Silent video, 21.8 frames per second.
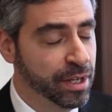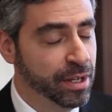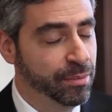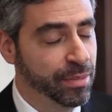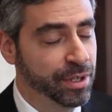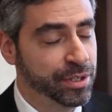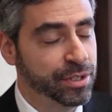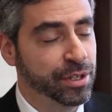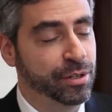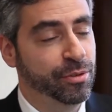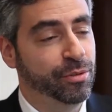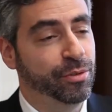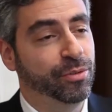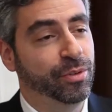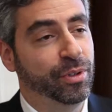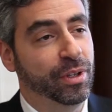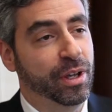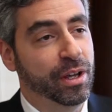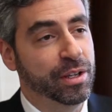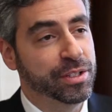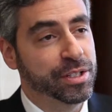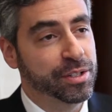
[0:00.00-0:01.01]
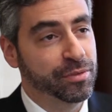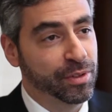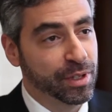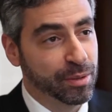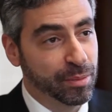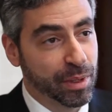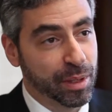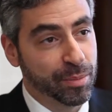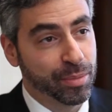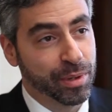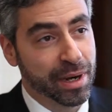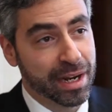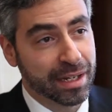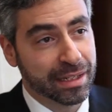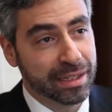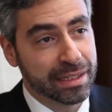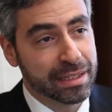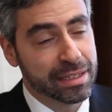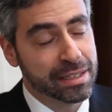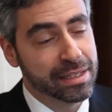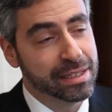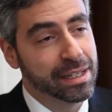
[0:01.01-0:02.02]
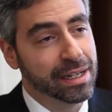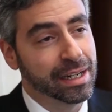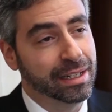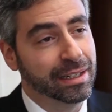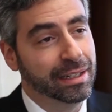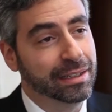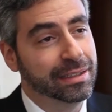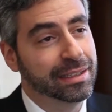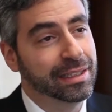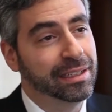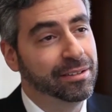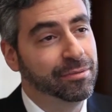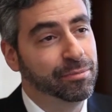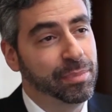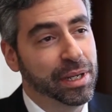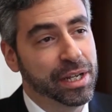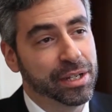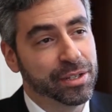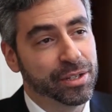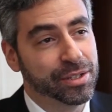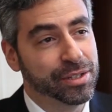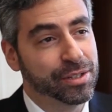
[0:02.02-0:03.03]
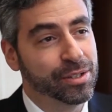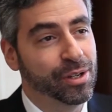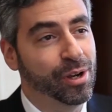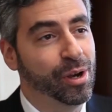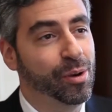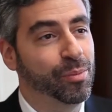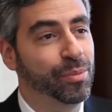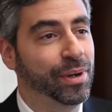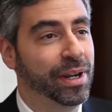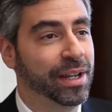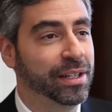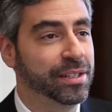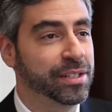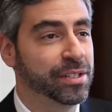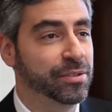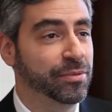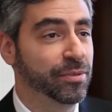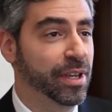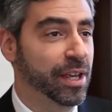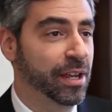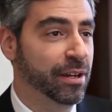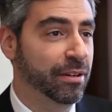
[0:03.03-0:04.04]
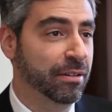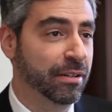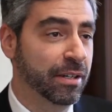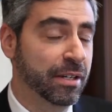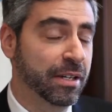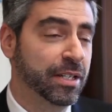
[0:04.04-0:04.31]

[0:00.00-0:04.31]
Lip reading: My general philosophy of my practice is that I like to give patients comprehensive care.